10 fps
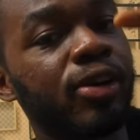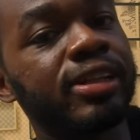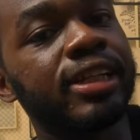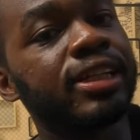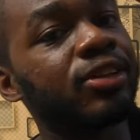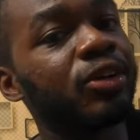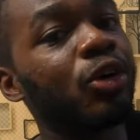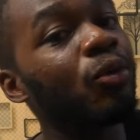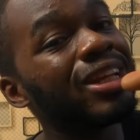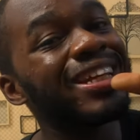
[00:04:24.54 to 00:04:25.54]
created, you know, are
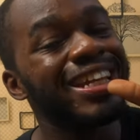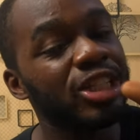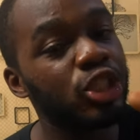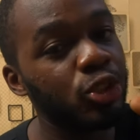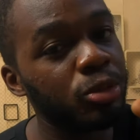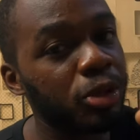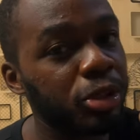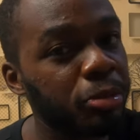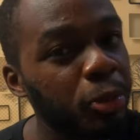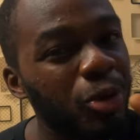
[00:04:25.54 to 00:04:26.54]
not really in tune, but
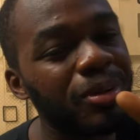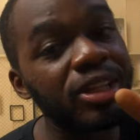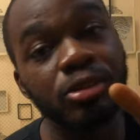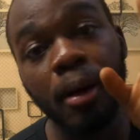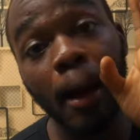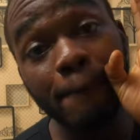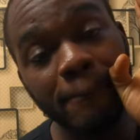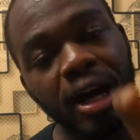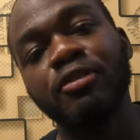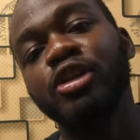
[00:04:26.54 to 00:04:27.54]
some people could play some
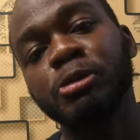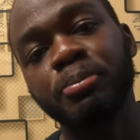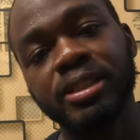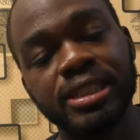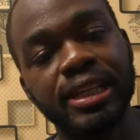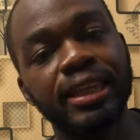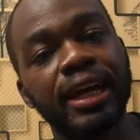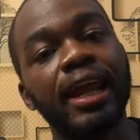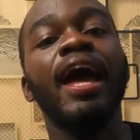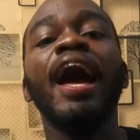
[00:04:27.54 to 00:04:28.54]
marvelous pieces like
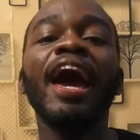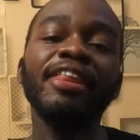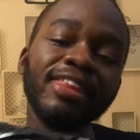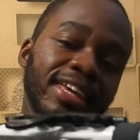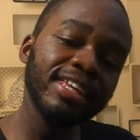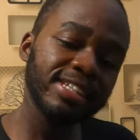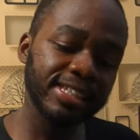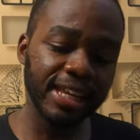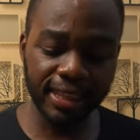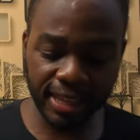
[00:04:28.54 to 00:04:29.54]
that. I think this is
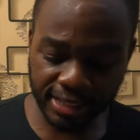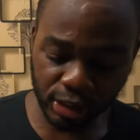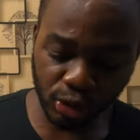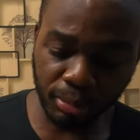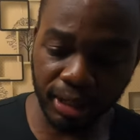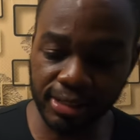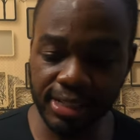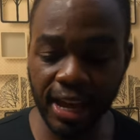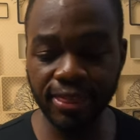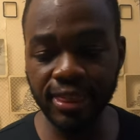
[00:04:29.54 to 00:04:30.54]
like that too, because
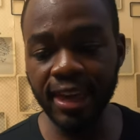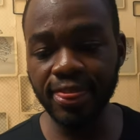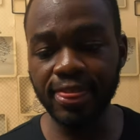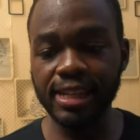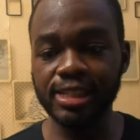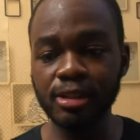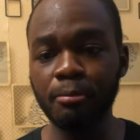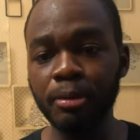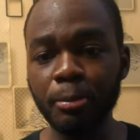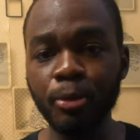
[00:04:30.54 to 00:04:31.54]
I think that
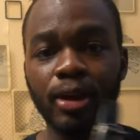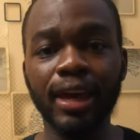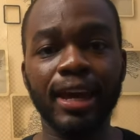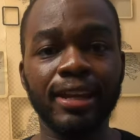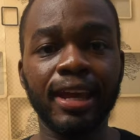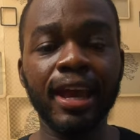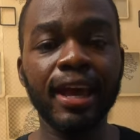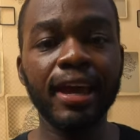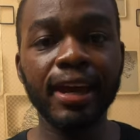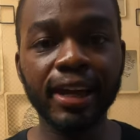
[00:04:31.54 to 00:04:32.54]
some people can
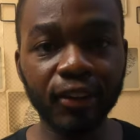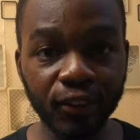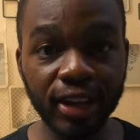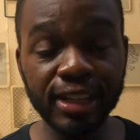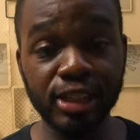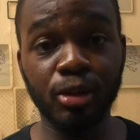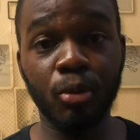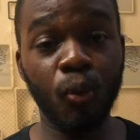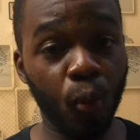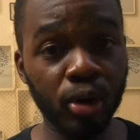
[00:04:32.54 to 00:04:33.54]
create
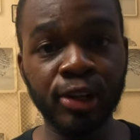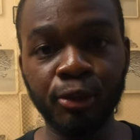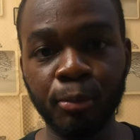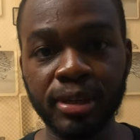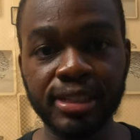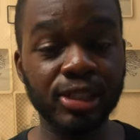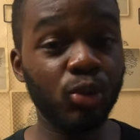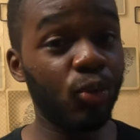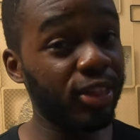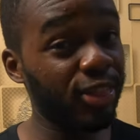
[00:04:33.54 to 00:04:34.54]
some wonderful pieces
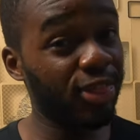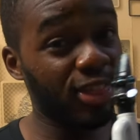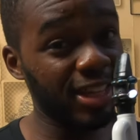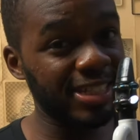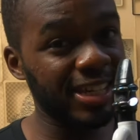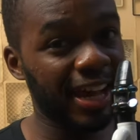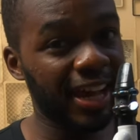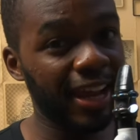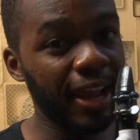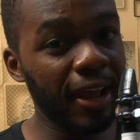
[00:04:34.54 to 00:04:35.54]
with this
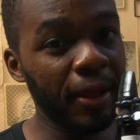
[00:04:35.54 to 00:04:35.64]
guy